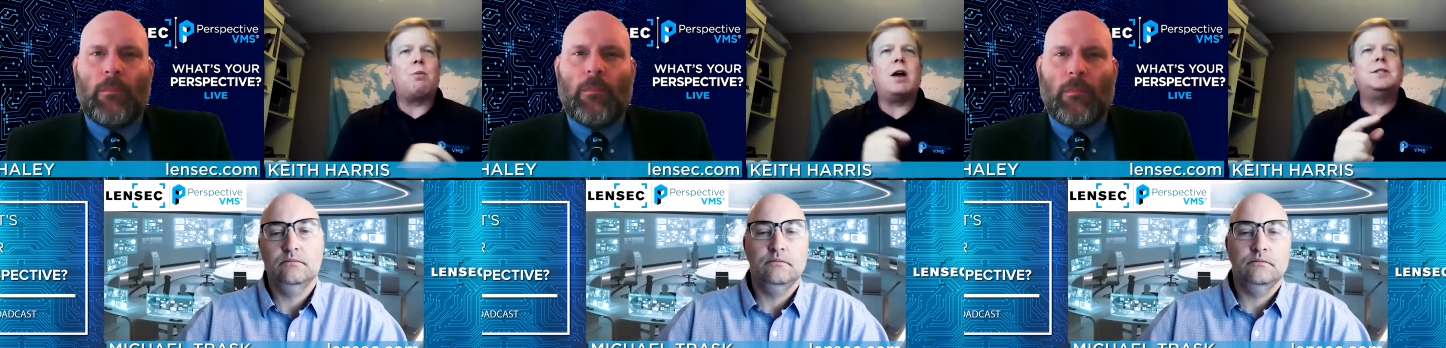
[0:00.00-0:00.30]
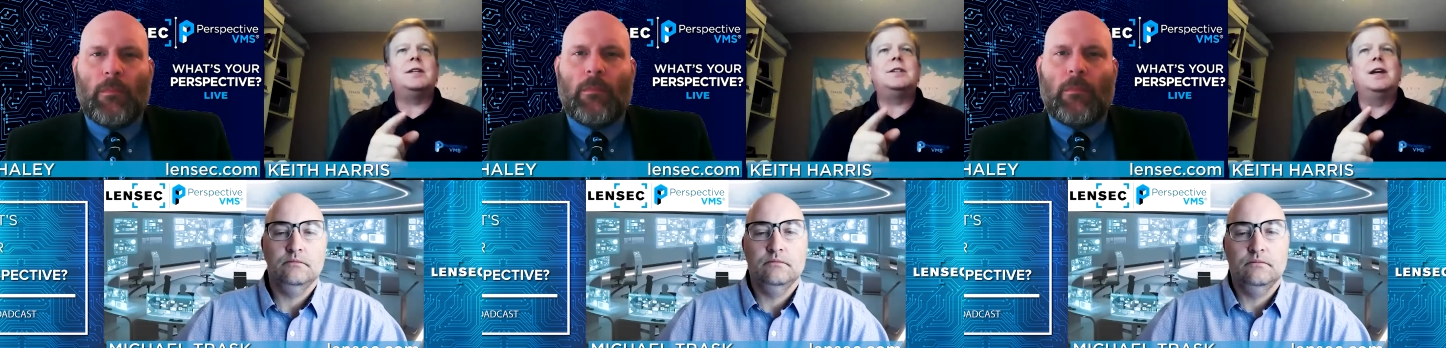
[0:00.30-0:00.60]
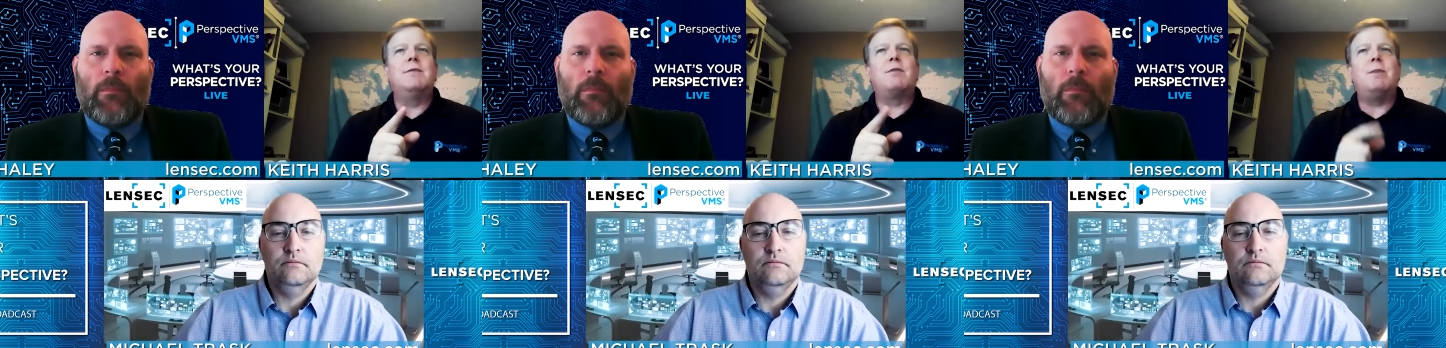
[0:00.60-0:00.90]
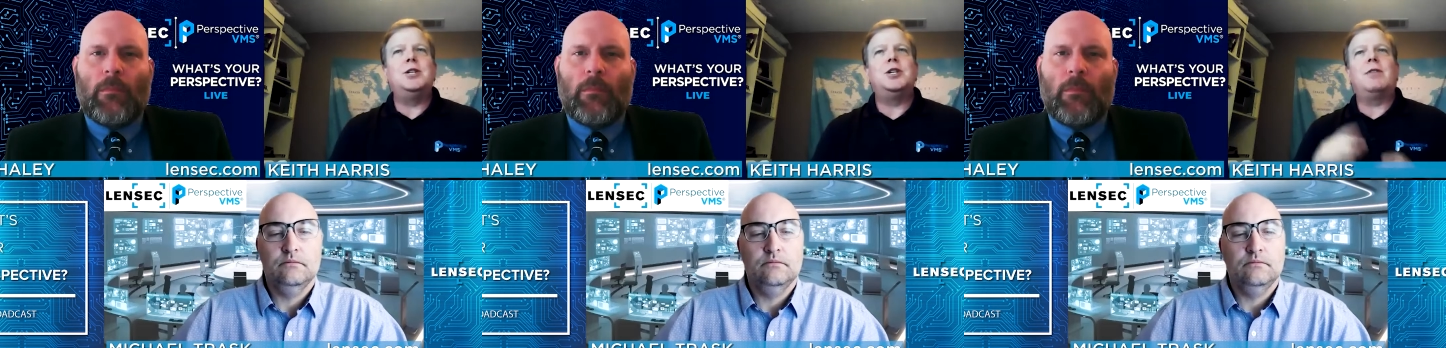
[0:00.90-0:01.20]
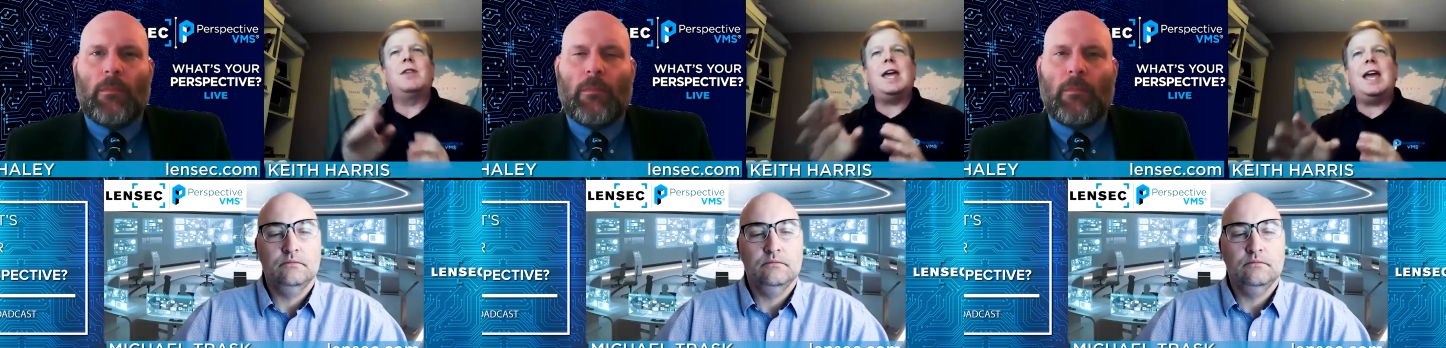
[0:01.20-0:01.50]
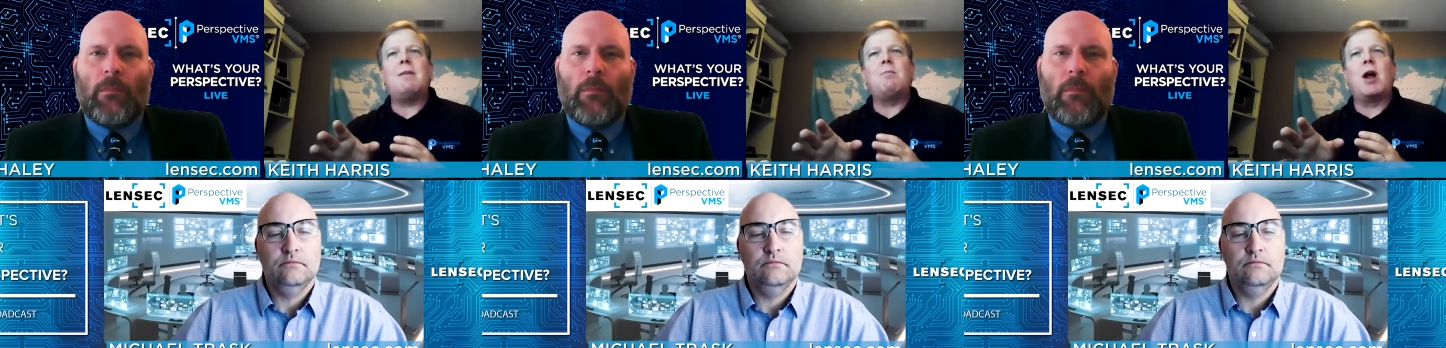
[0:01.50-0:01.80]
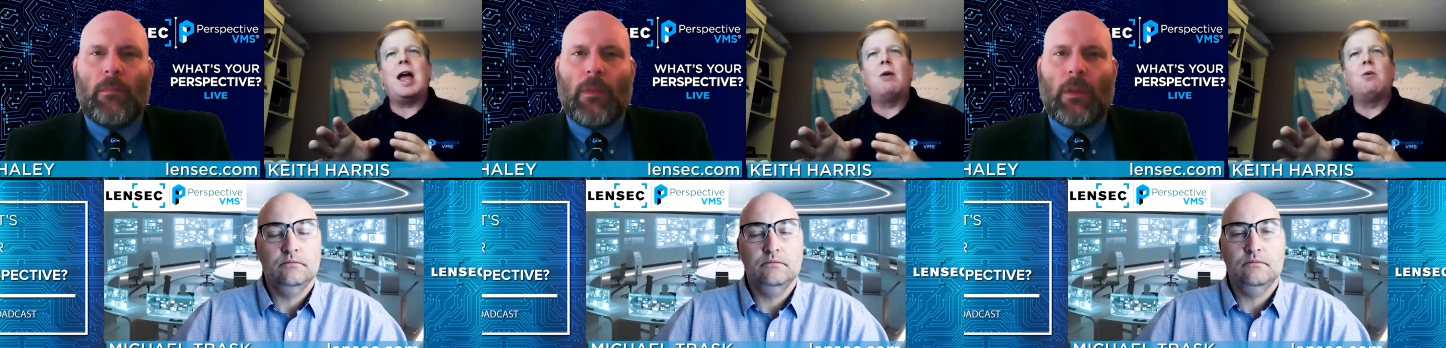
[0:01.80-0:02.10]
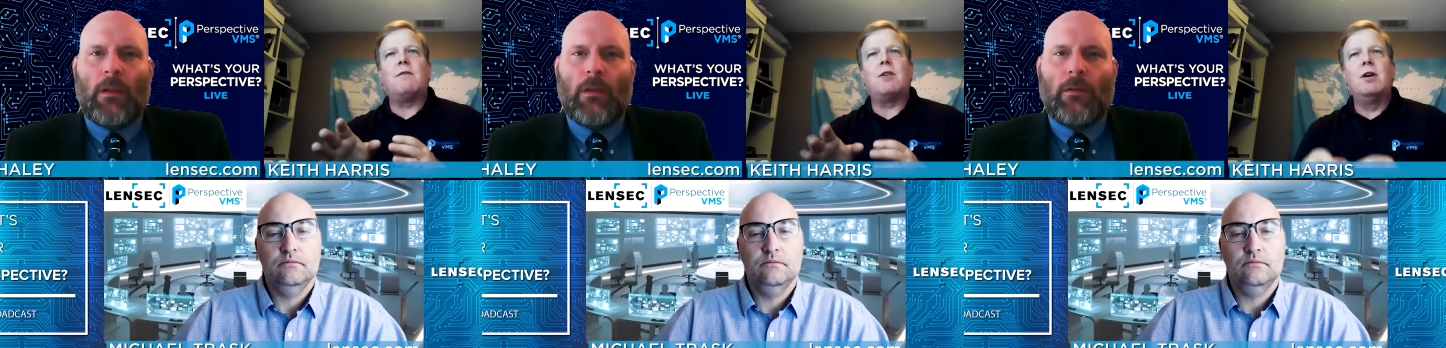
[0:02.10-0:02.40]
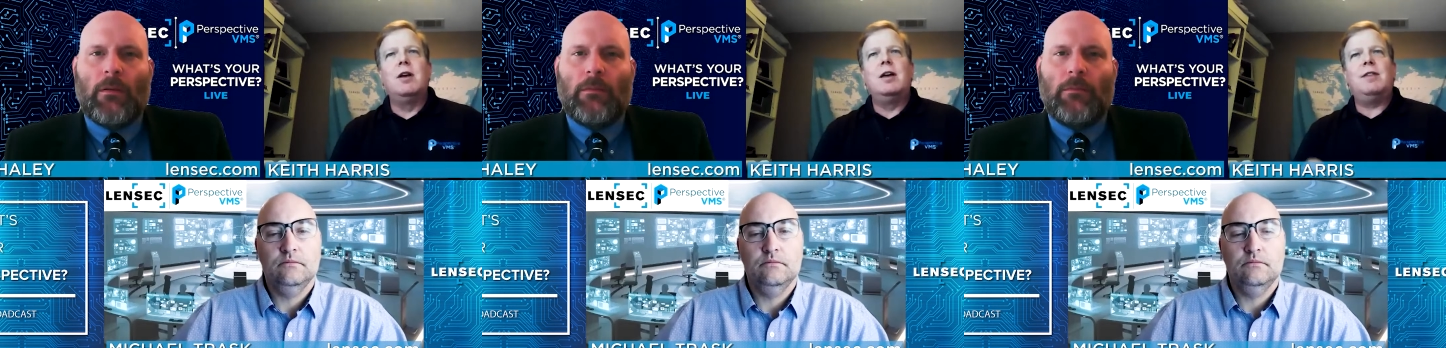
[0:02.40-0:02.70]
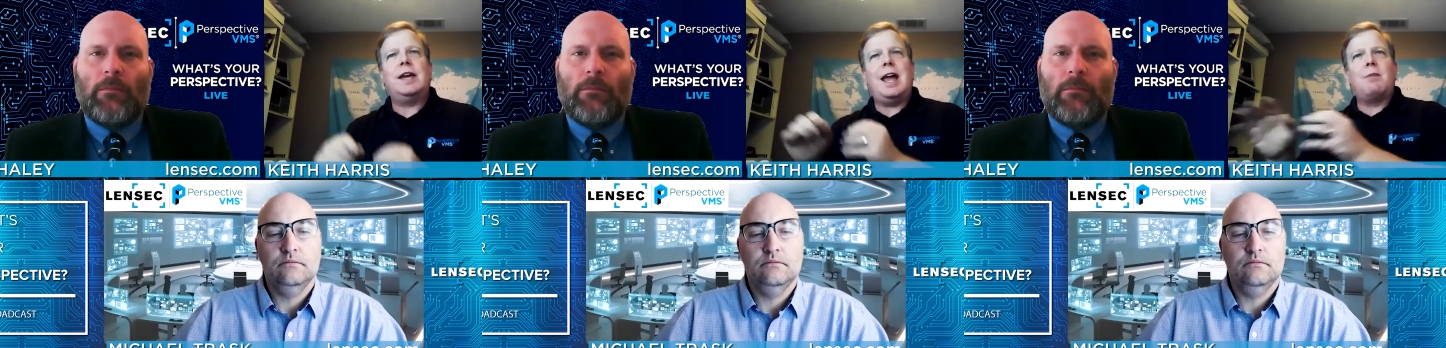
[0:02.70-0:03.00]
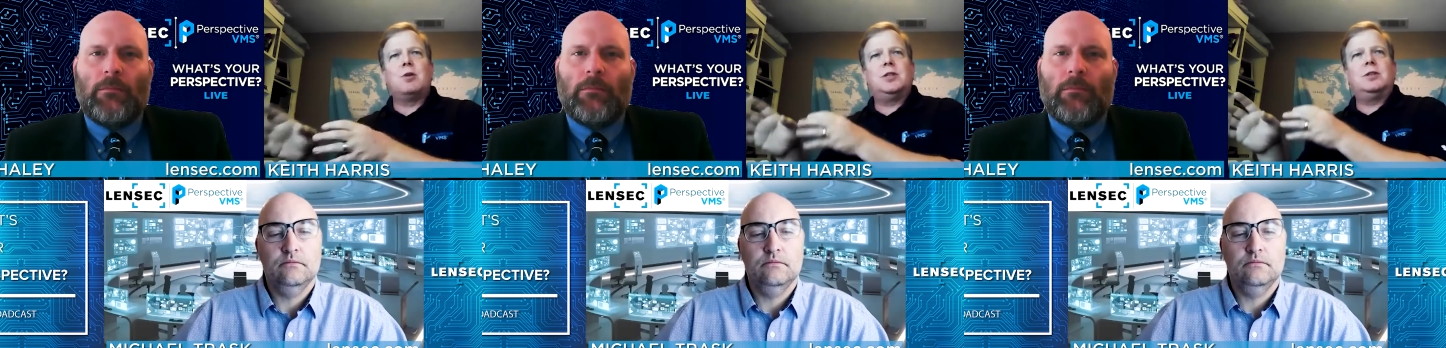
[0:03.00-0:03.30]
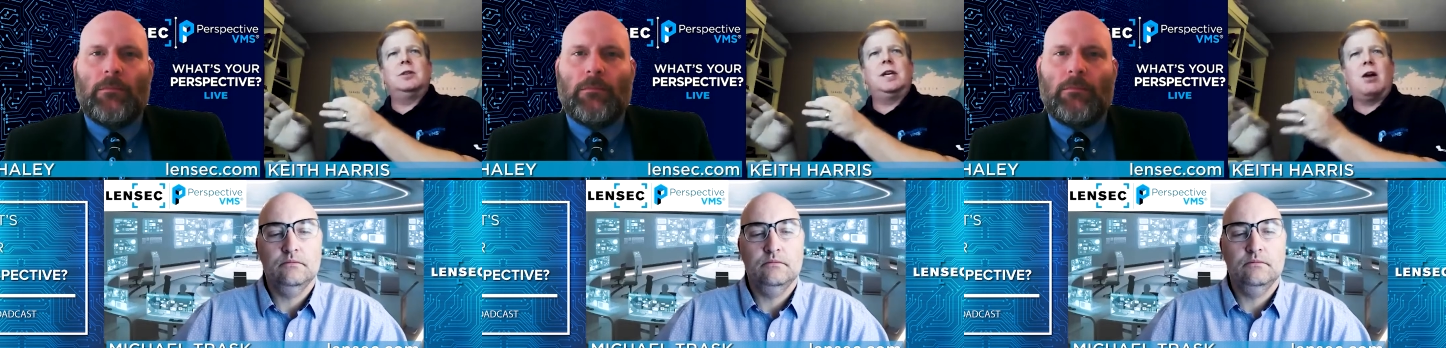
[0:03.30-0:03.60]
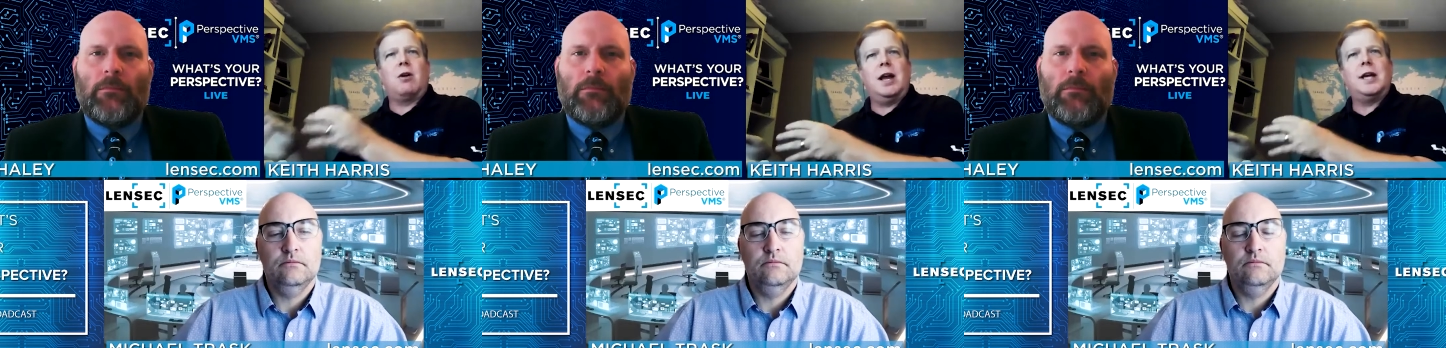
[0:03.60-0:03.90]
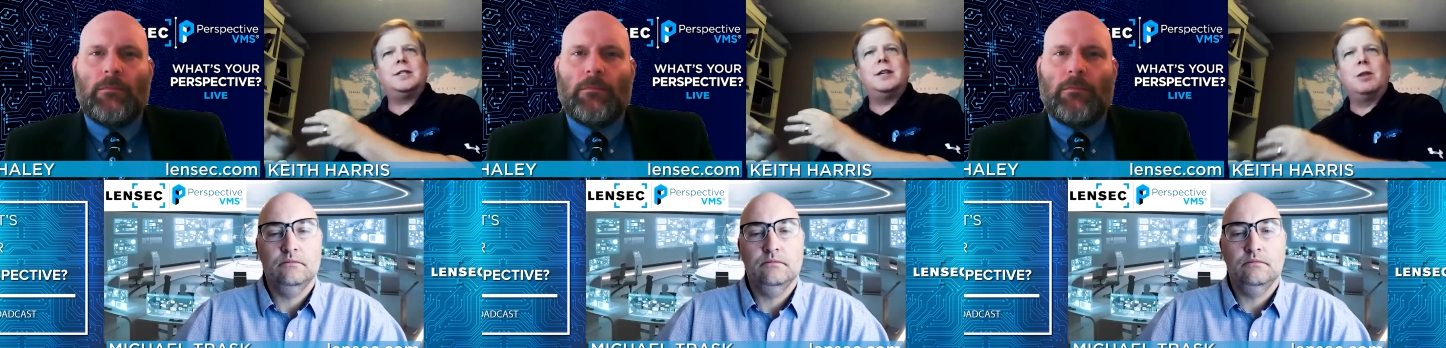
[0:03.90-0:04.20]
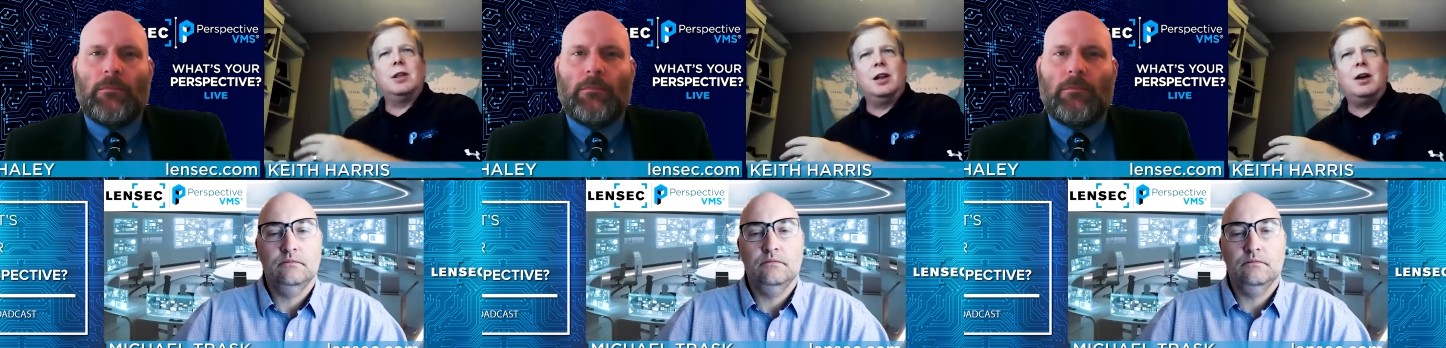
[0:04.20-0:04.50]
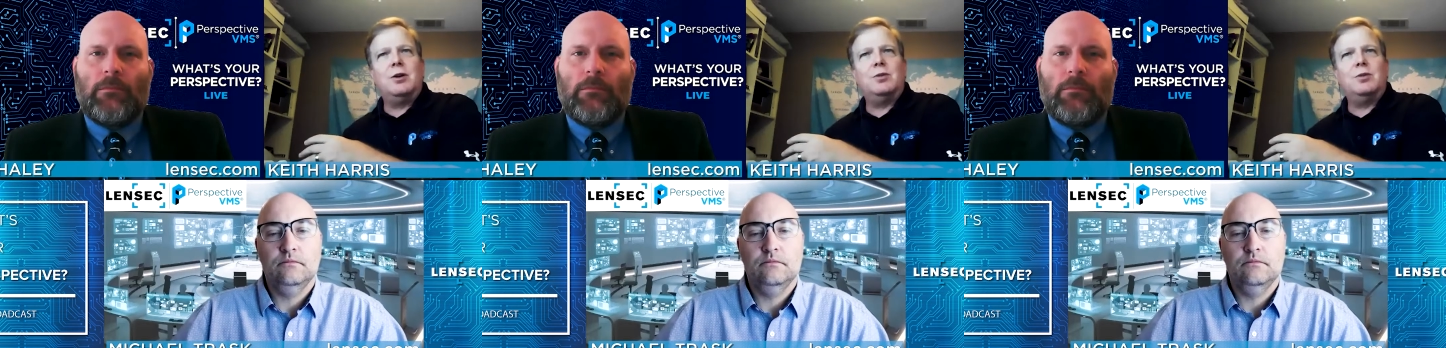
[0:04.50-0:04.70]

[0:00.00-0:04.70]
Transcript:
Speaker 1: processing information at the camera, however, the camera's carrying some of the load.